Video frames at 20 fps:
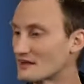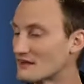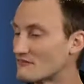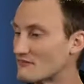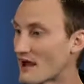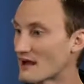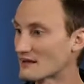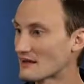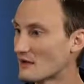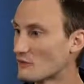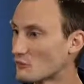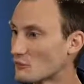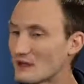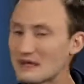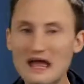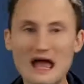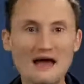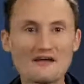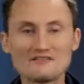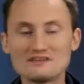In fact, we
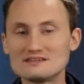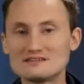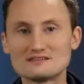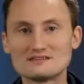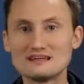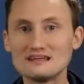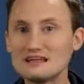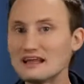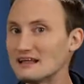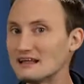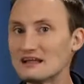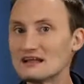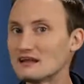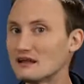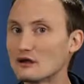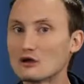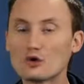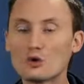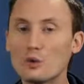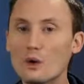haven't seen
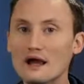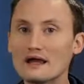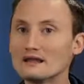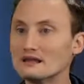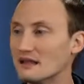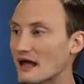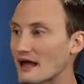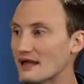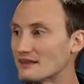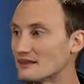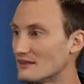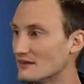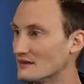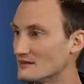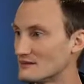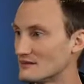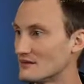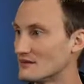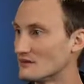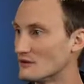anything quite like
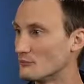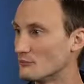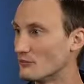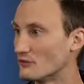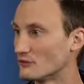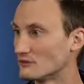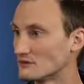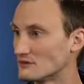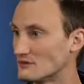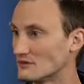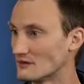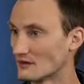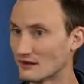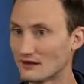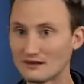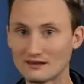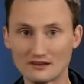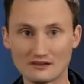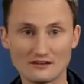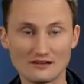this in the book
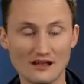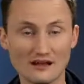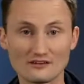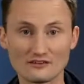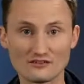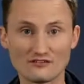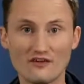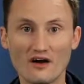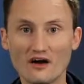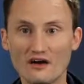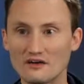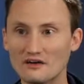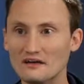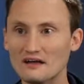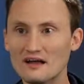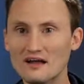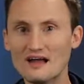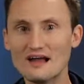thus far.